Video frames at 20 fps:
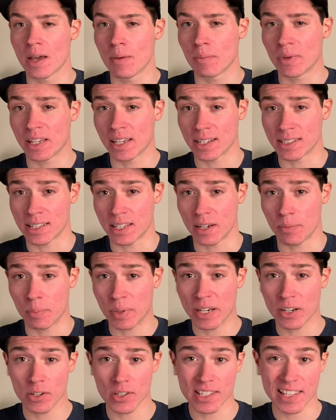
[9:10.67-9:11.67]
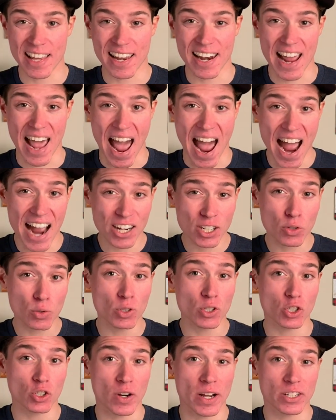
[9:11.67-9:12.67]
because it appears that actual
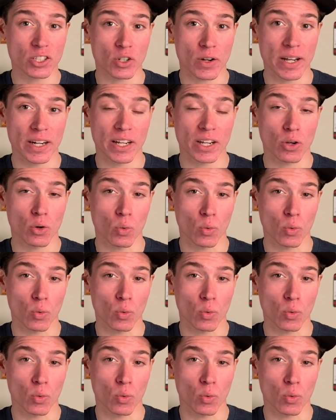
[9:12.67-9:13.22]
strength training